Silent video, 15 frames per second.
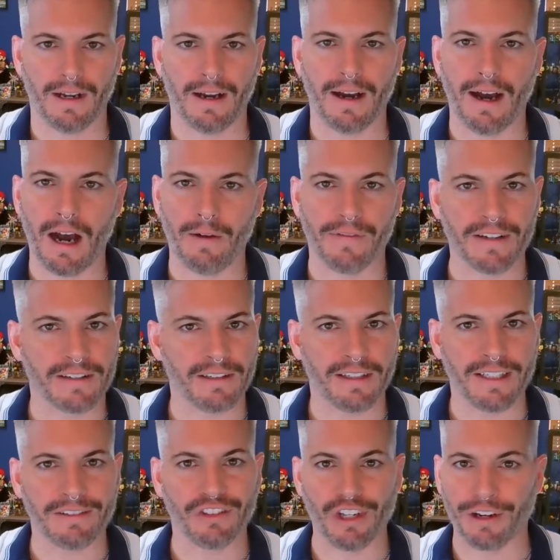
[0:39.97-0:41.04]

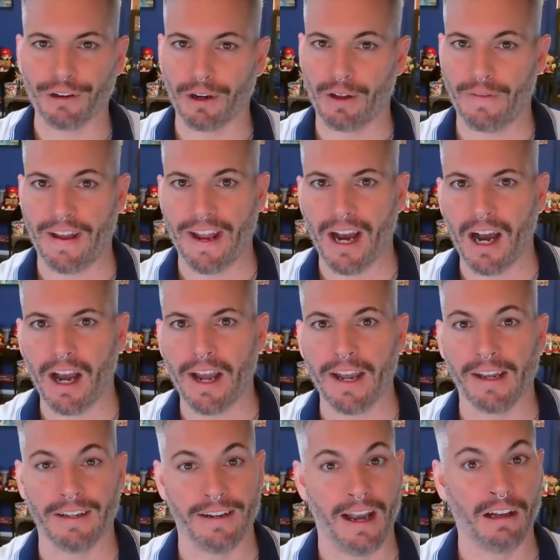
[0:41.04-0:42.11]
Obviously, generative AI
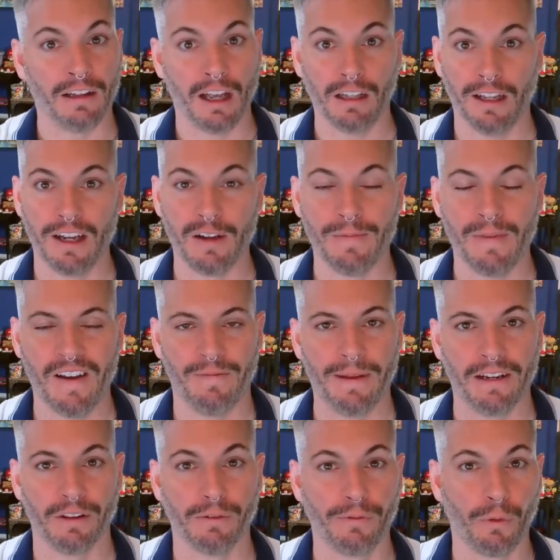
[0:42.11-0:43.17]
and LLMs have
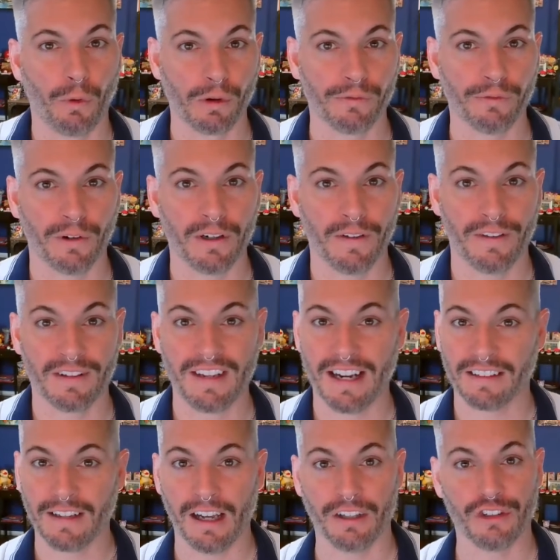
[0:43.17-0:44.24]
been in the forefront of the
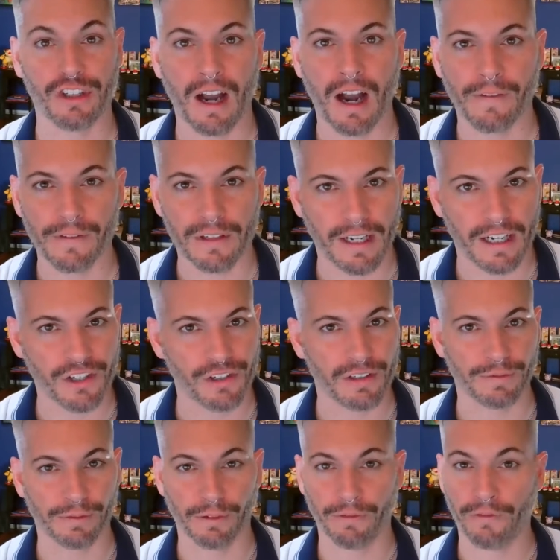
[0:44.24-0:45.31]
technology conversations
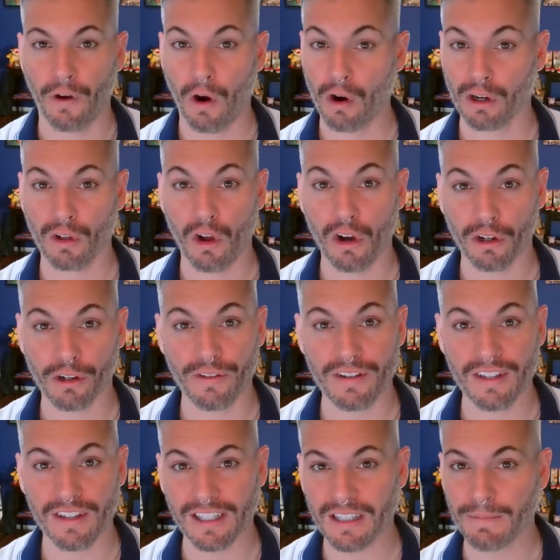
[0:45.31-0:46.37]
for far longer than
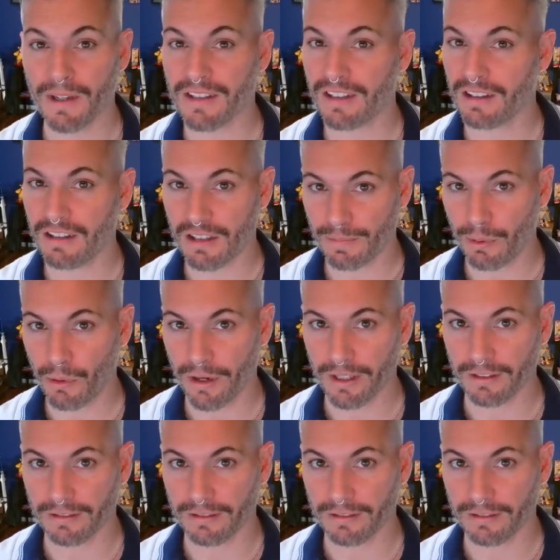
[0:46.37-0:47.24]
6 months at this point.